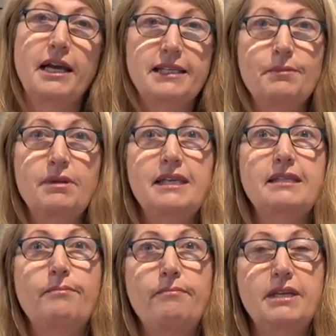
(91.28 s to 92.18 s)
at some of
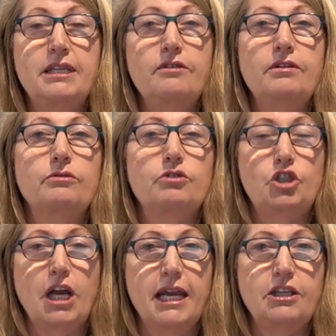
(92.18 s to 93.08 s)
these materials
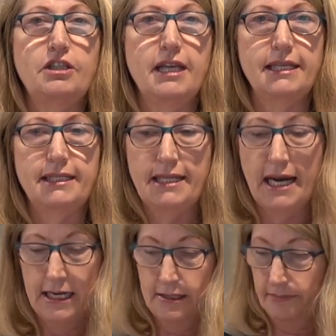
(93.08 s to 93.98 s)
change their
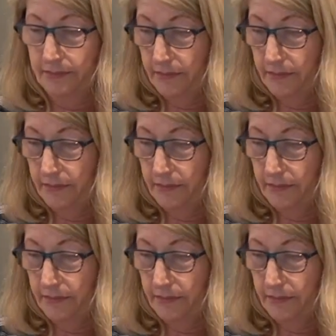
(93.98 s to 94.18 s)
state.